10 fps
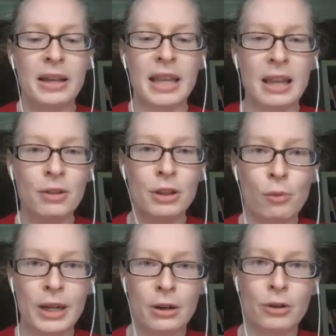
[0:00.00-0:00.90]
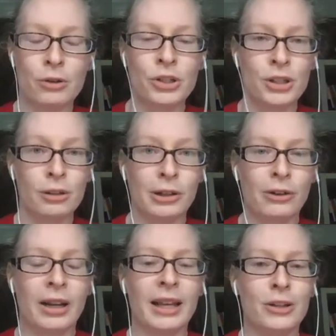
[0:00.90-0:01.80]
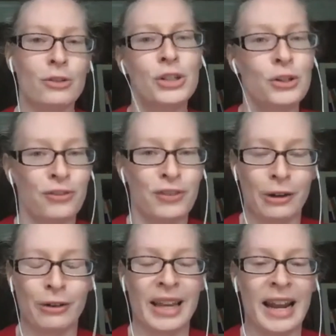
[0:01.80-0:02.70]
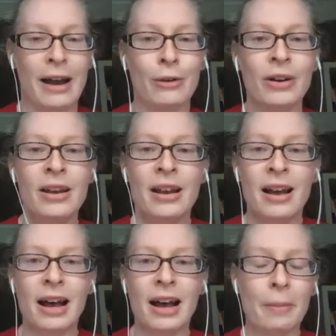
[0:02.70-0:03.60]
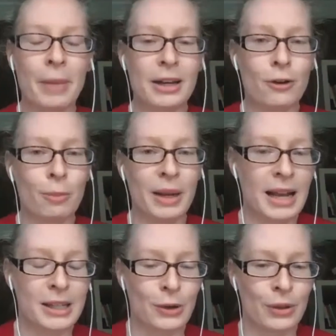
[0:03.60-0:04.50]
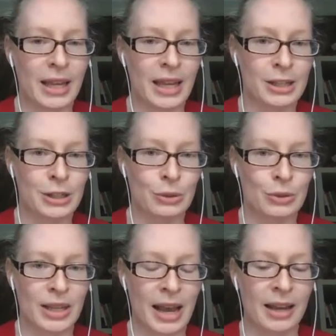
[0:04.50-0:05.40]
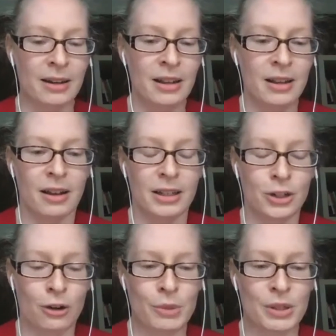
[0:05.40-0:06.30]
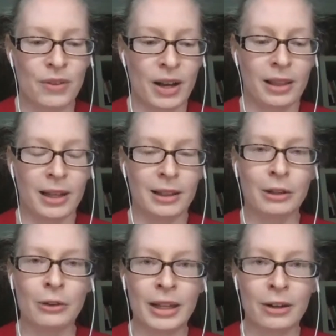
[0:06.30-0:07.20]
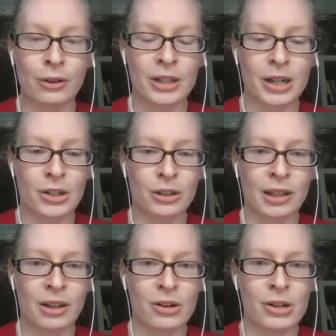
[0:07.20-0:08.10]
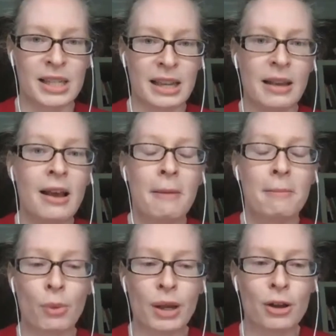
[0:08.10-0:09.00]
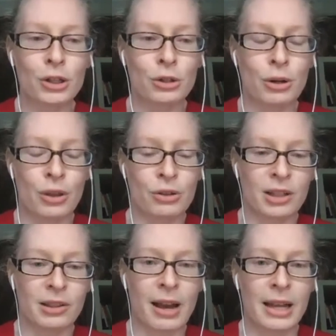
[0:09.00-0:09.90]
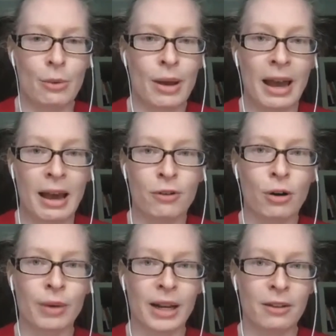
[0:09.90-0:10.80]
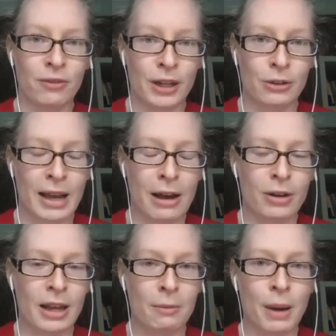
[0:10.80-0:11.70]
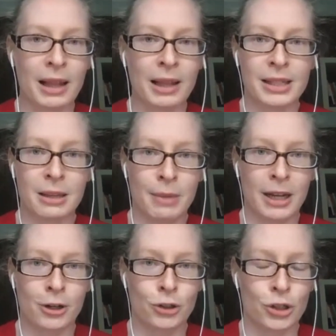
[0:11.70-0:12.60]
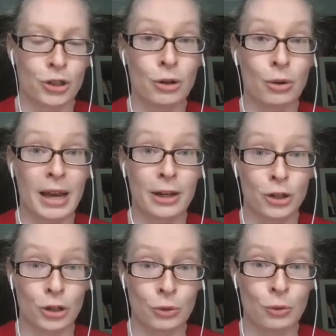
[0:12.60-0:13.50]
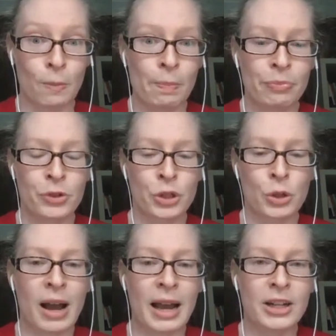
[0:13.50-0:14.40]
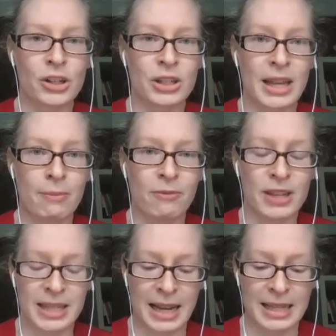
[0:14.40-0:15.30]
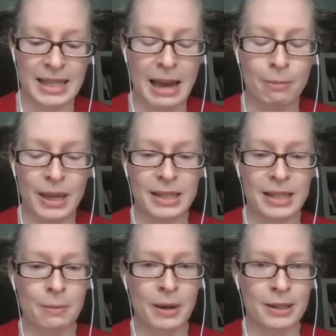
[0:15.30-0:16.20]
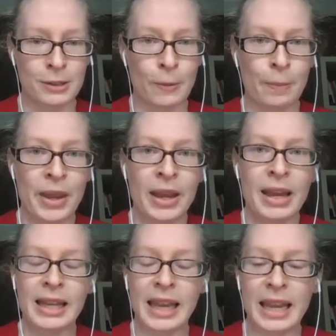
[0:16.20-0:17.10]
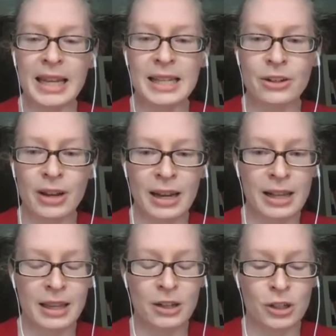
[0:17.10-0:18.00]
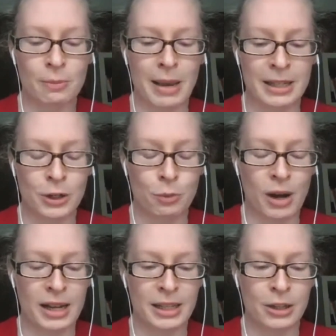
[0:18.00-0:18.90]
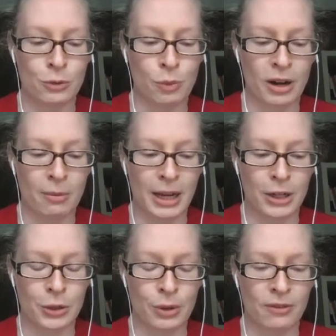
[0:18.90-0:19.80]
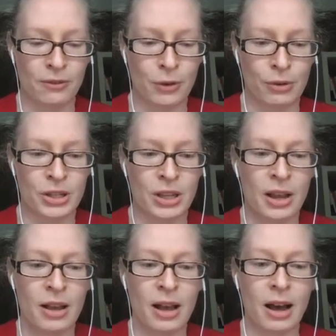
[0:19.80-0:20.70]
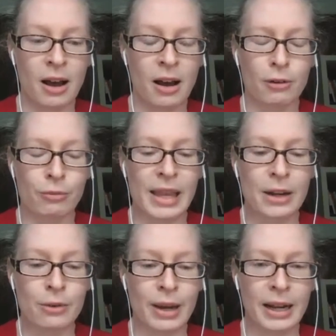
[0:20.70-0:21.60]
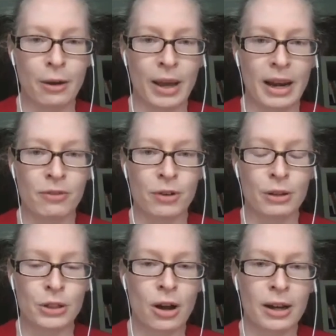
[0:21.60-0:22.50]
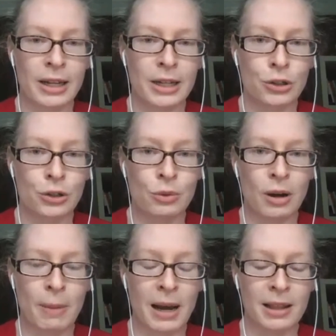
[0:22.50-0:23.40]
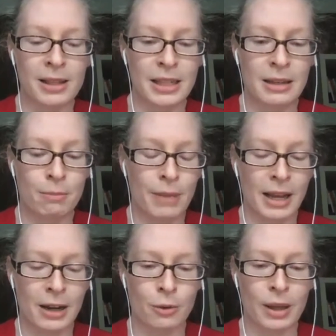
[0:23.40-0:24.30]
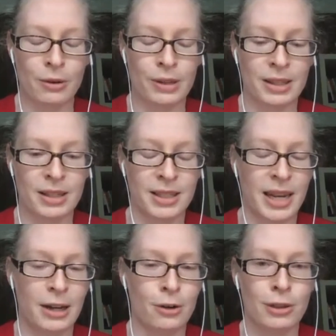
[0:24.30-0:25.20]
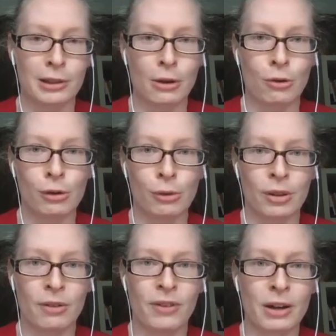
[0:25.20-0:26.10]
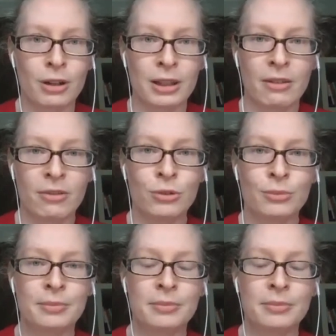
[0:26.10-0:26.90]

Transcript: even though we know you're still learning and you're still figuring it out, and nobody has all the answers yet in terms of online learning or digital literacy, but we also know there's a lot you have already figured out, and policymakers should know that too. So I just emphasize that piece of the puzzle. Katie, is there anything just message-wise that you'd want to make sure that folks are reiterating whenever they're talking to a policymaker, whether it's state or the local or the federal level?